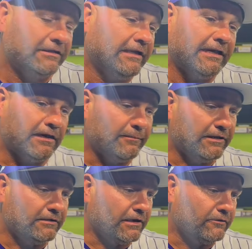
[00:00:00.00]
Yeah, I
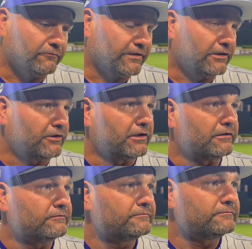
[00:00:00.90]
mean, I don't think he could
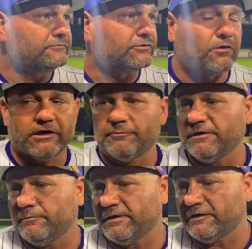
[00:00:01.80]
have drawn it up
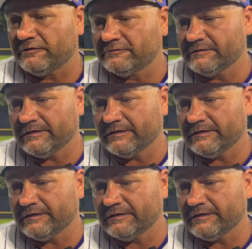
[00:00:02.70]
any better.